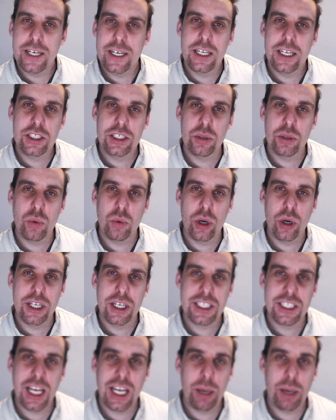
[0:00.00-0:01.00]
to what is
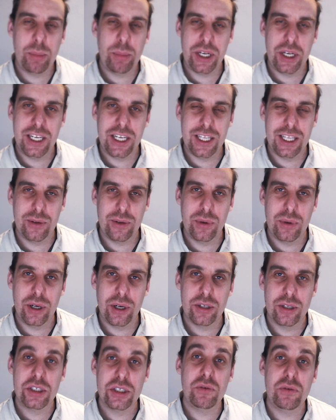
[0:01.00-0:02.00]
happening in the world.
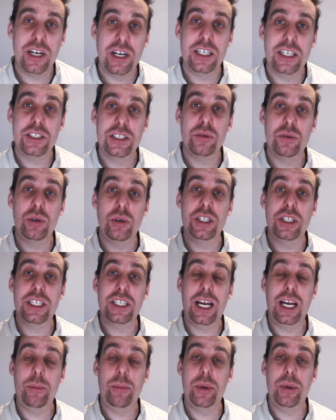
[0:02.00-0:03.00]
Surrender to what is
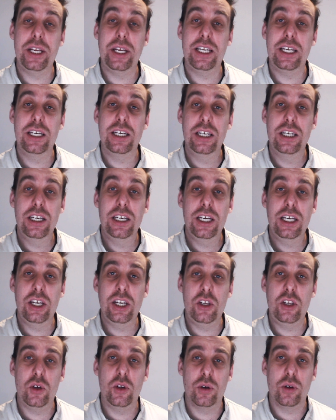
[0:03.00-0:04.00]
happening in
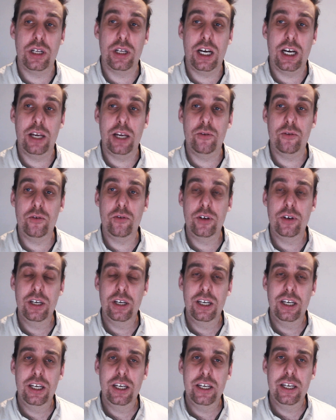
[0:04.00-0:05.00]
your life.
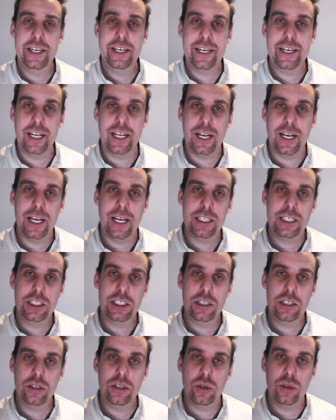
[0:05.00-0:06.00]
Connect
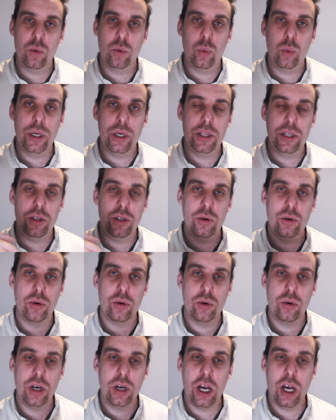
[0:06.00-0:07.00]
with your
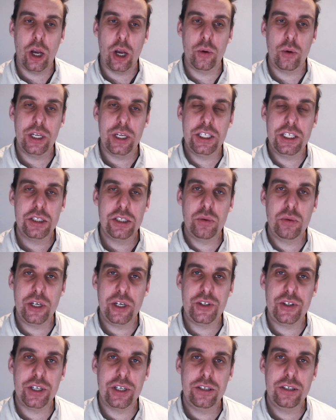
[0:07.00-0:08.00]
own
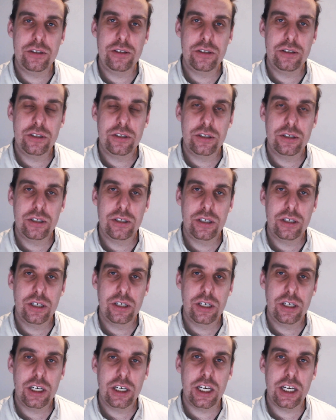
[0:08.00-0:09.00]
intuition.
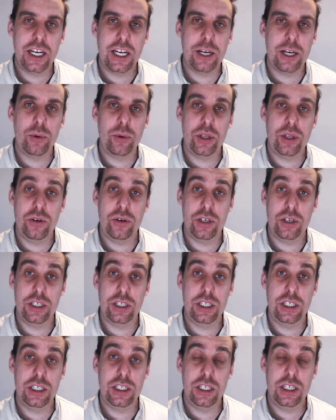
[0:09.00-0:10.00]
Connect with your
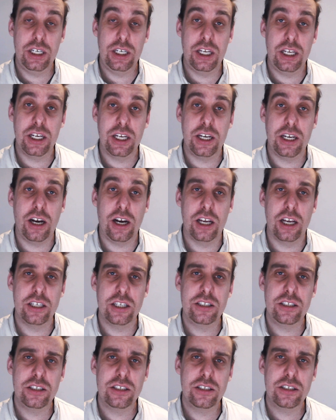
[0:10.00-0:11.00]
inner
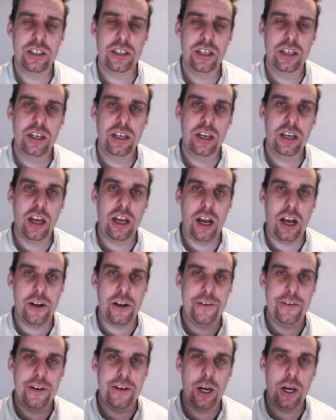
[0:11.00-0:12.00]
guidance.
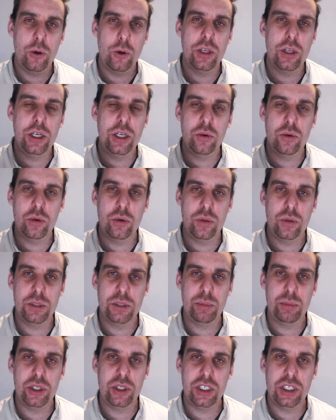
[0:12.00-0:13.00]
And know that you're always
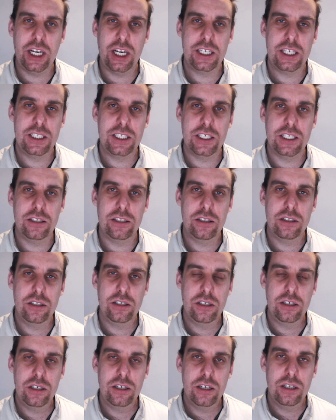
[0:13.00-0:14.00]
protected.
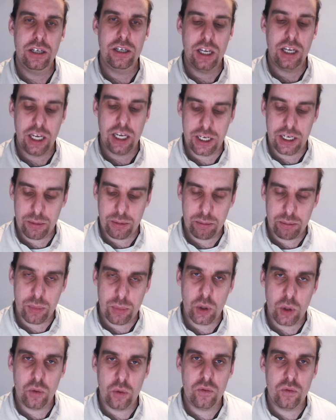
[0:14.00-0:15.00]
And
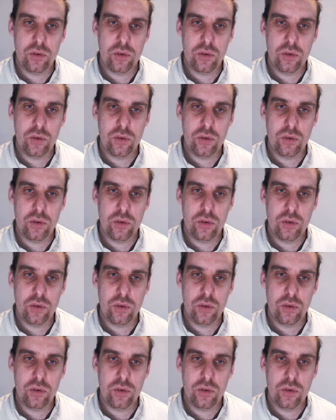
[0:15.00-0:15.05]
move